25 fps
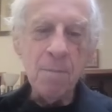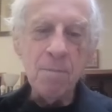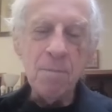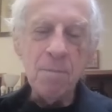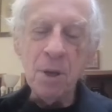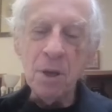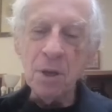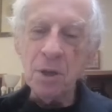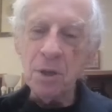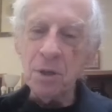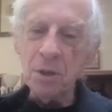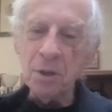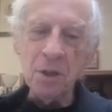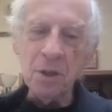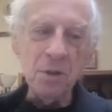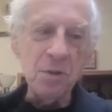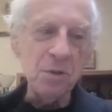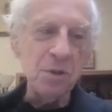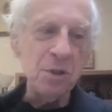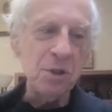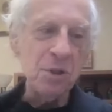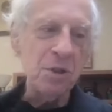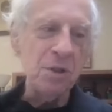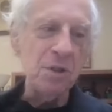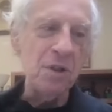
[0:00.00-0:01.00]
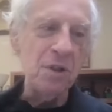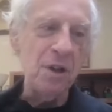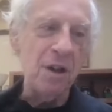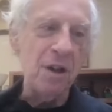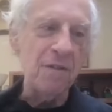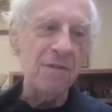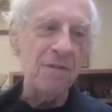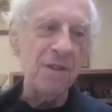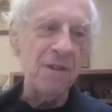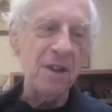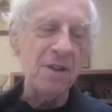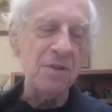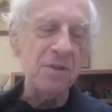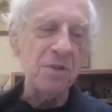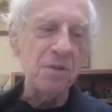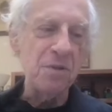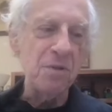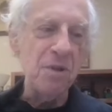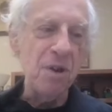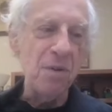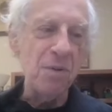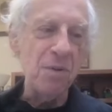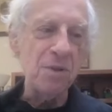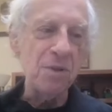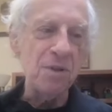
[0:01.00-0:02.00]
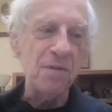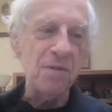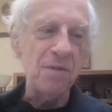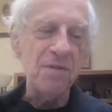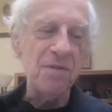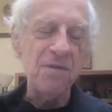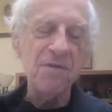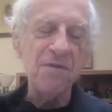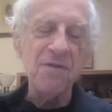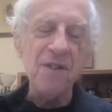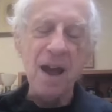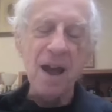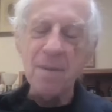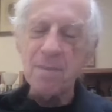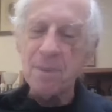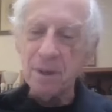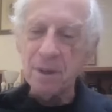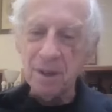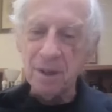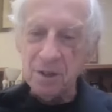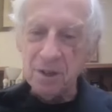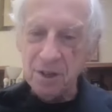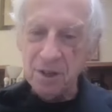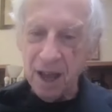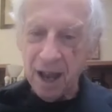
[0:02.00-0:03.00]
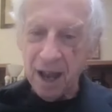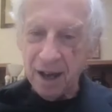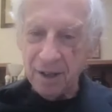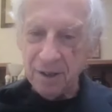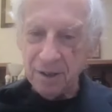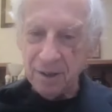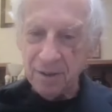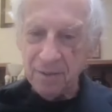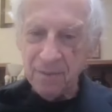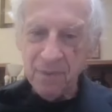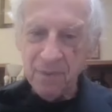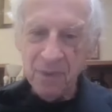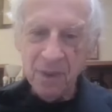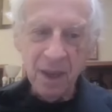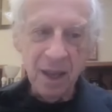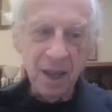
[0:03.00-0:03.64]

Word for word: Peter Ustinov, as you know, is a fabulous actor.